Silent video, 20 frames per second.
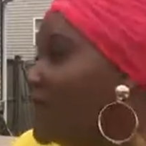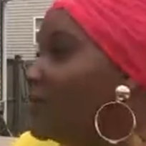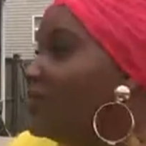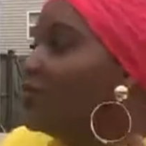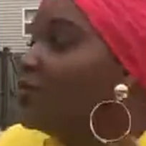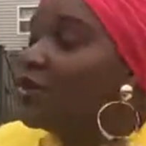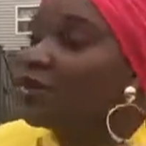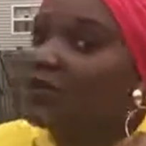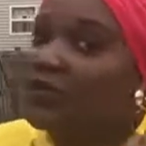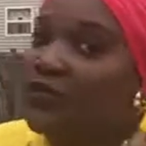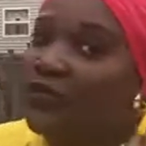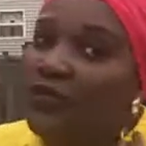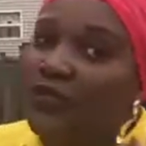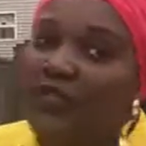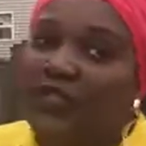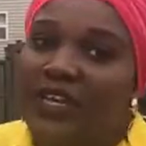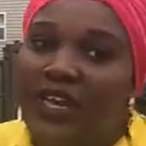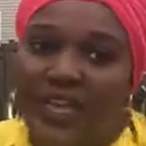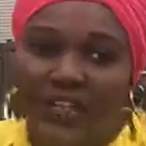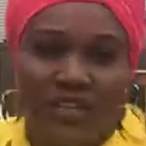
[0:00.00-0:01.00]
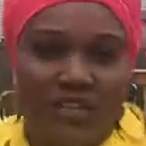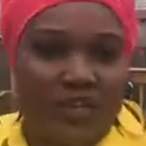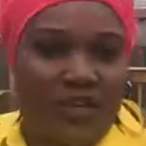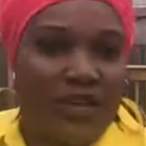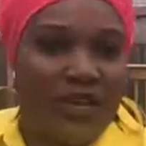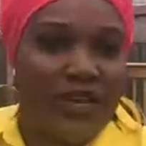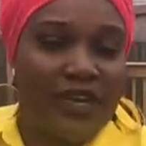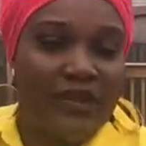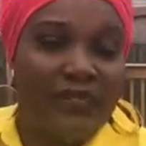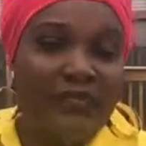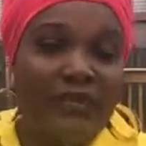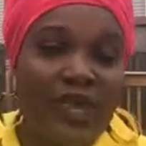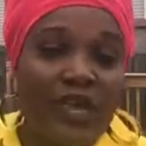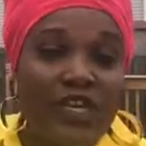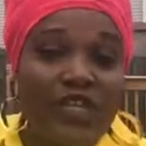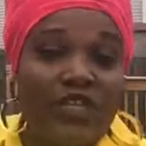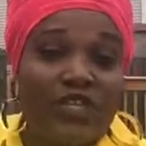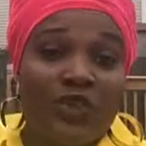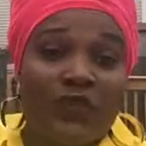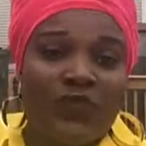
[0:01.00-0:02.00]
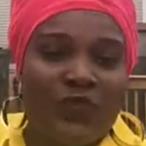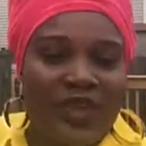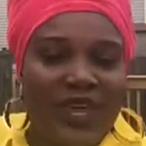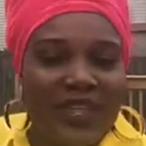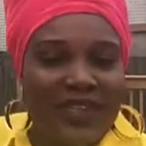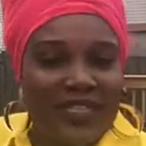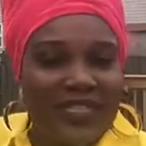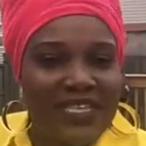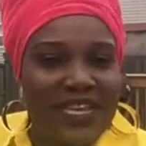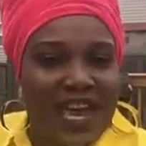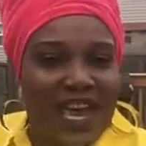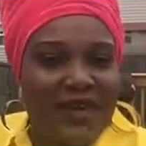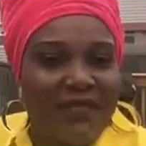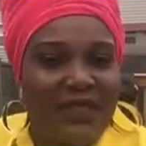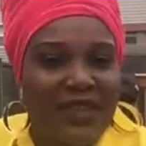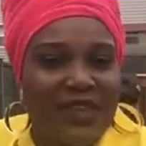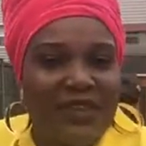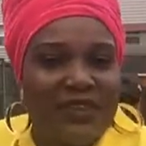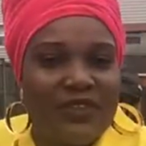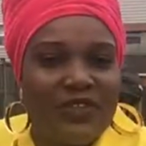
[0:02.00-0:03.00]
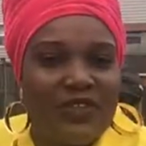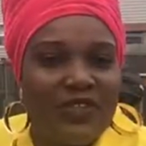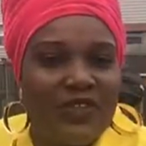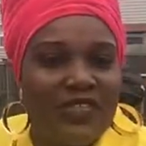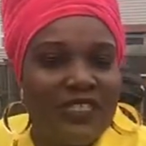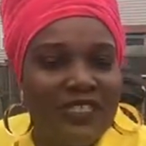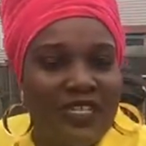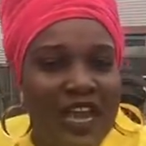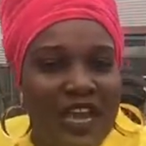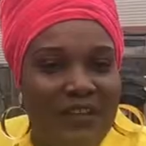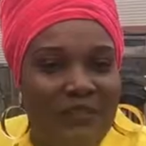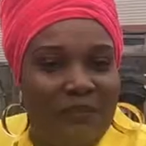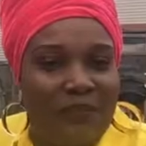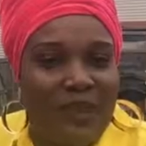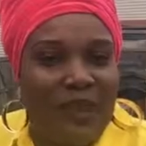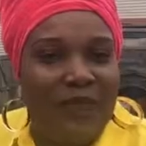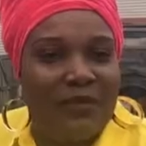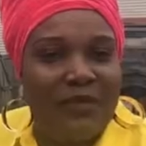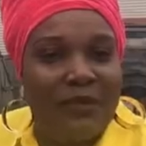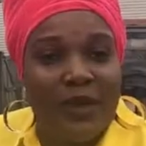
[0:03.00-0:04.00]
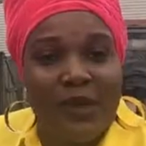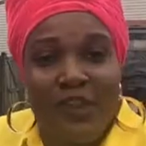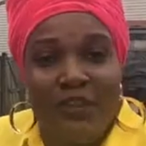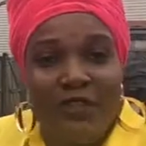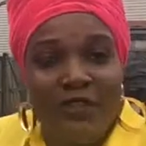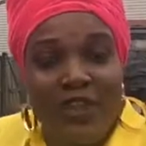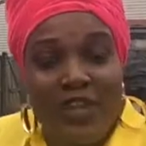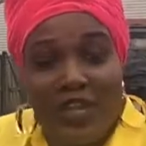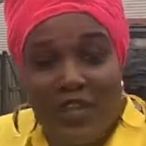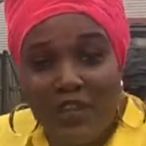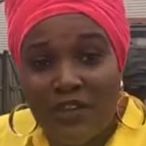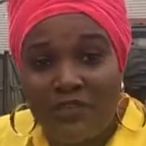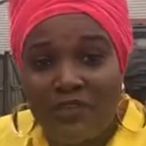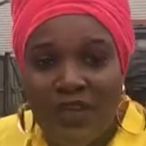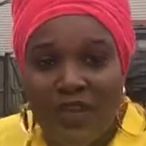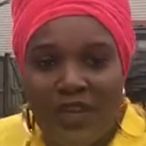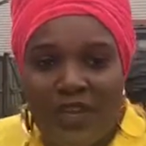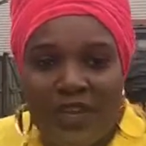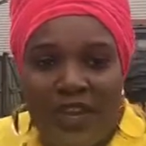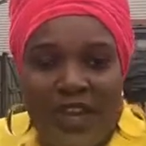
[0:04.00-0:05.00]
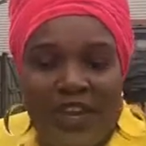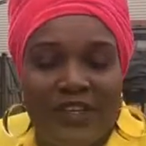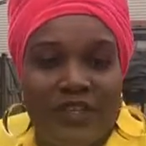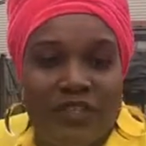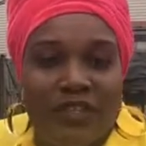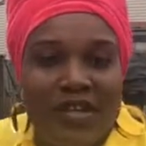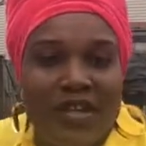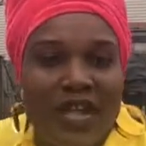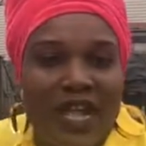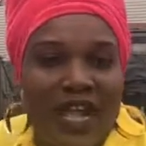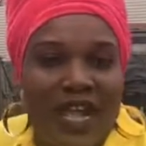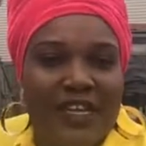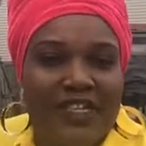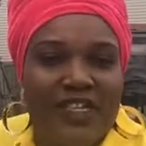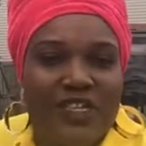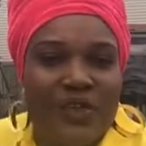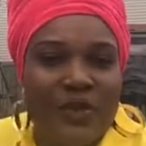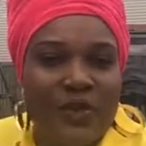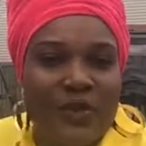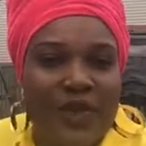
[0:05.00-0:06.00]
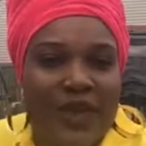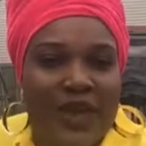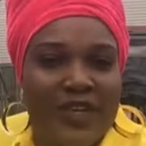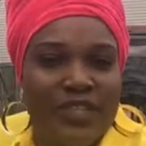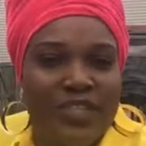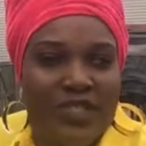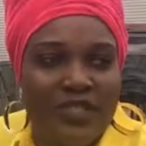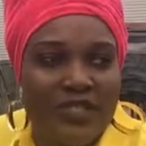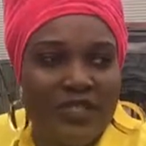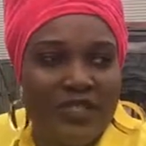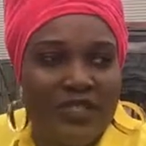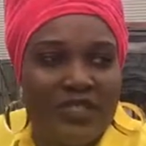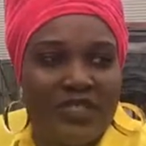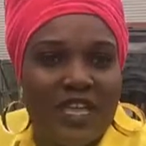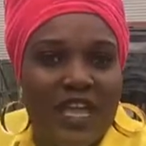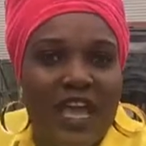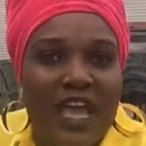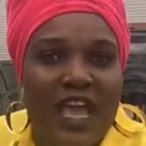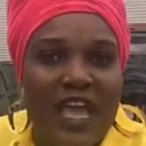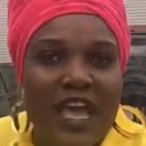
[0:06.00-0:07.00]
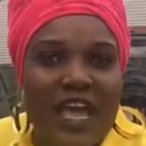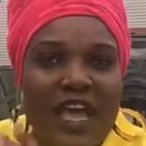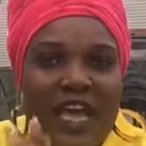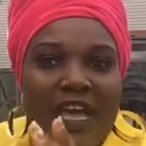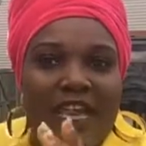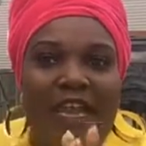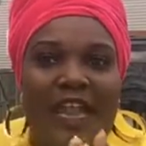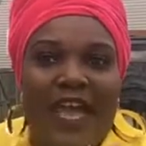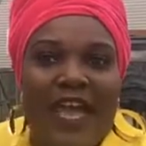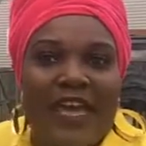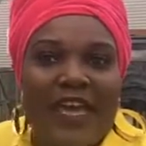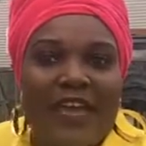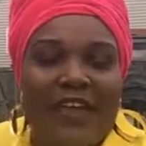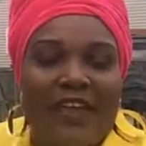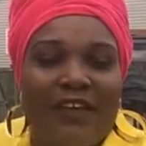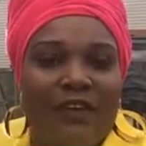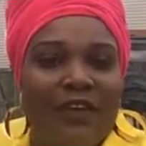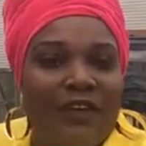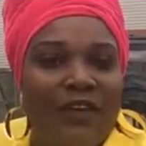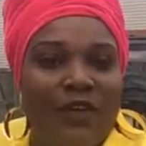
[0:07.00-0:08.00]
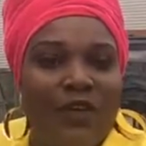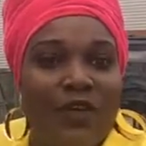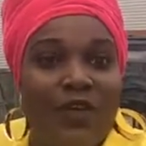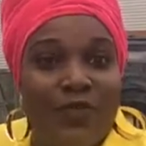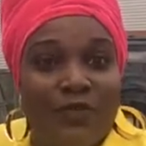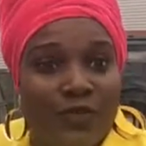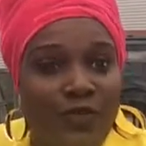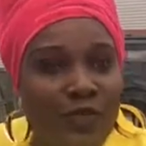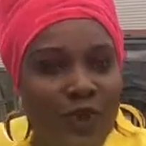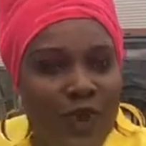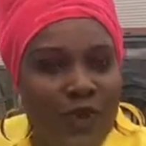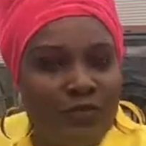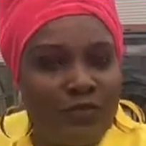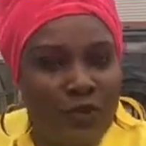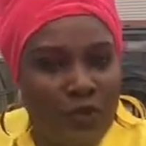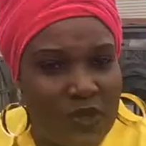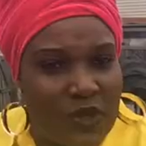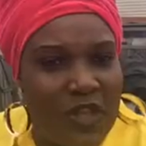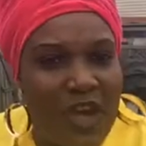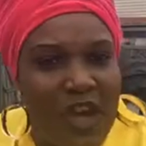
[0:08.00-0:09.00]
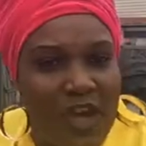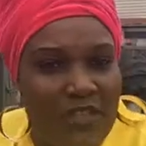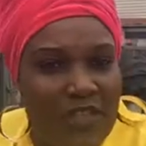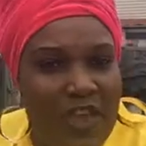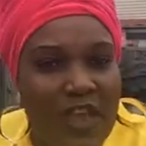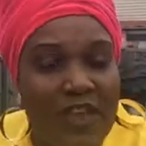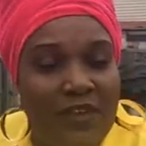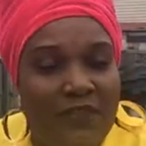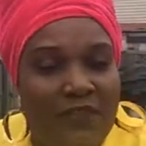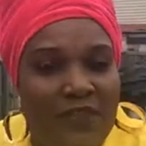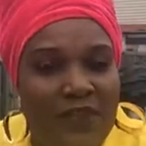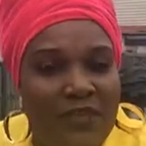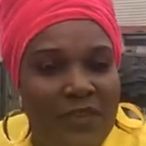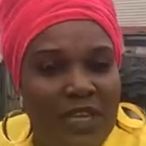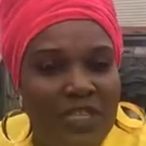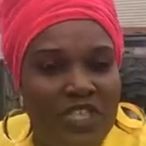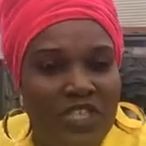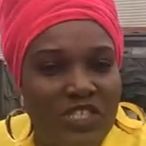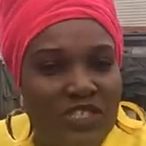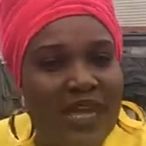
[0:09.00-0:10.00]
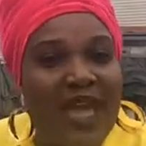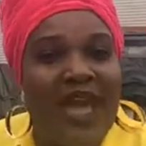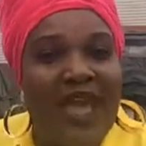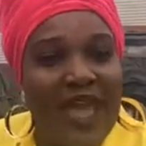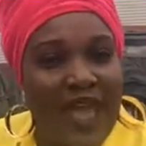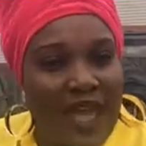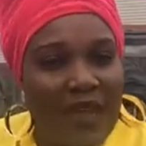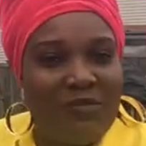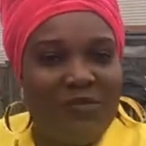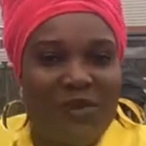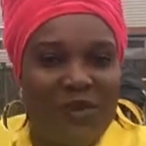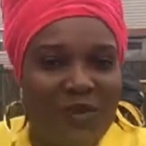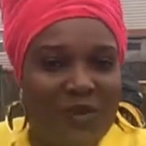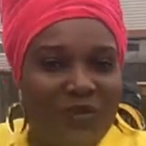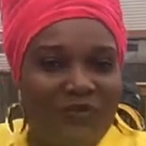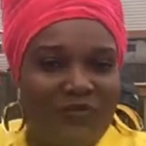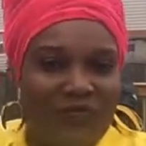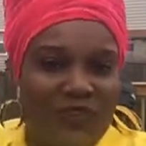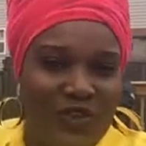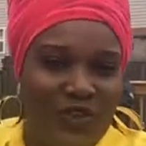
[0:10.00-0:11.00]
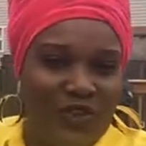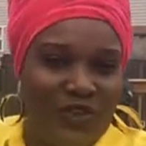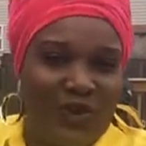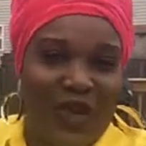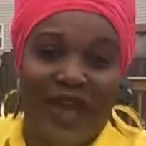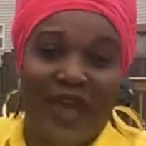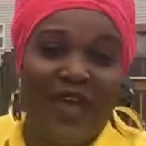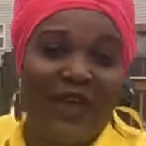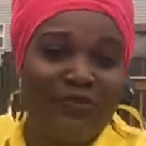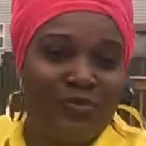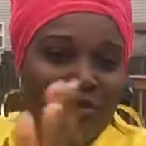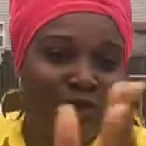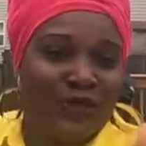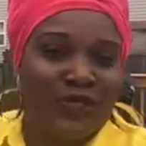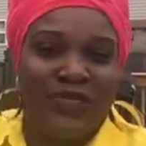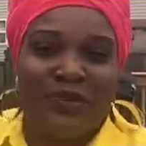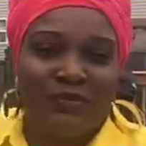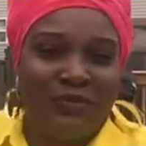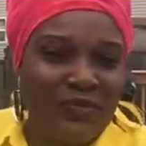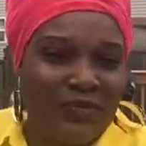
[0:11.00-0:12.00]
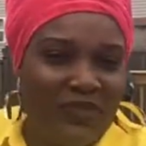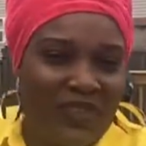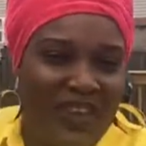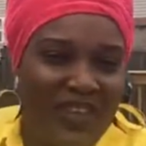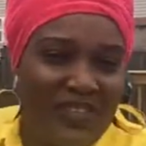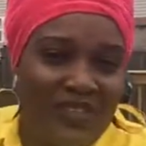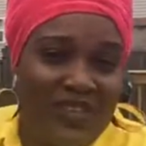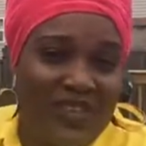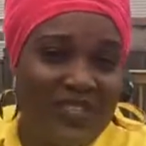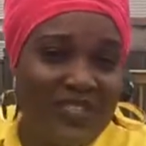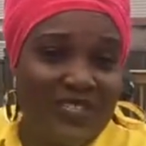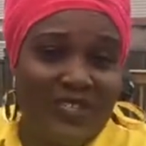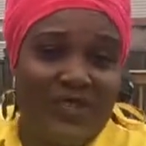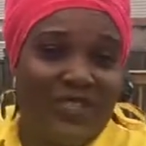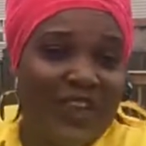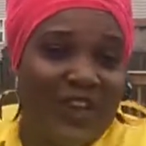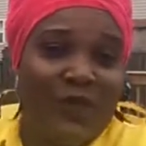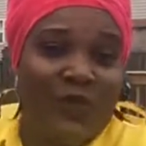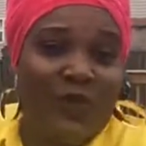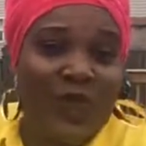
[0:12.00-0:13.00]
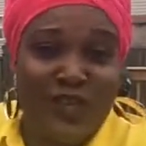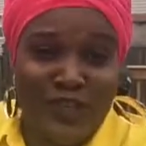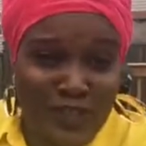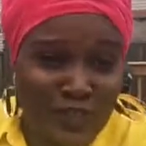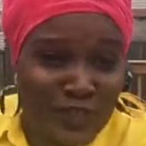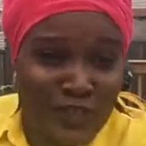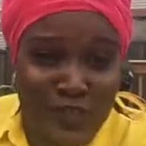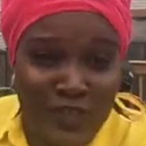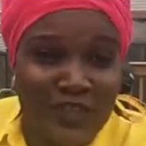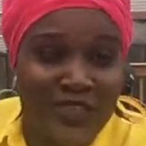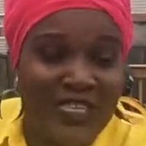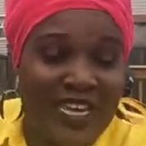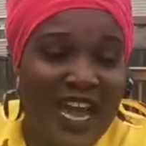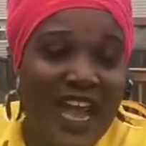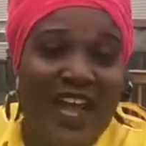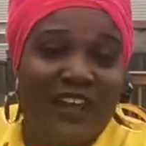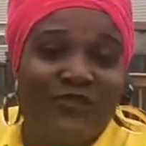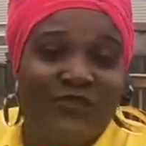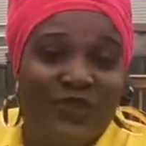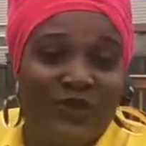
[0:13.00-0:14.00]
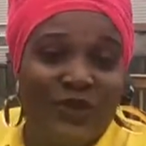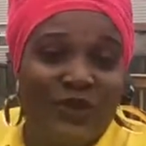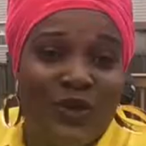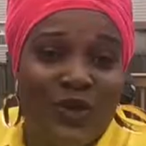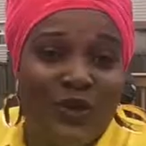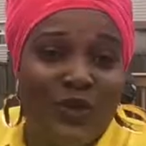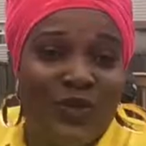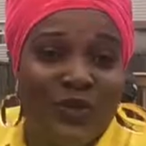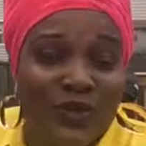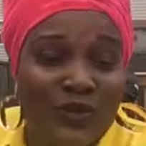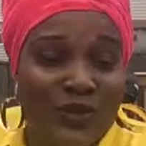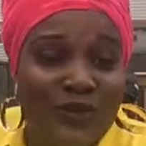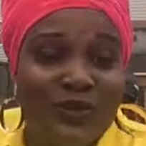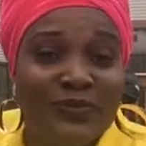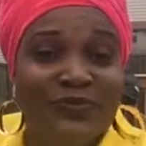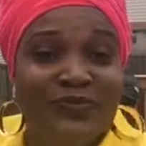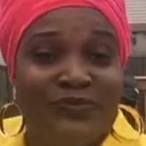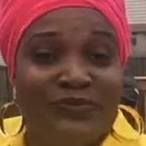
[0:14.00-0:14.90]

beautiful natural hair. So if you're the type that you still have perm but you're thinking of going natural and you are just like overwhelmed with all that information, I am the one for you. I help you simplify things so that way you don't have to go through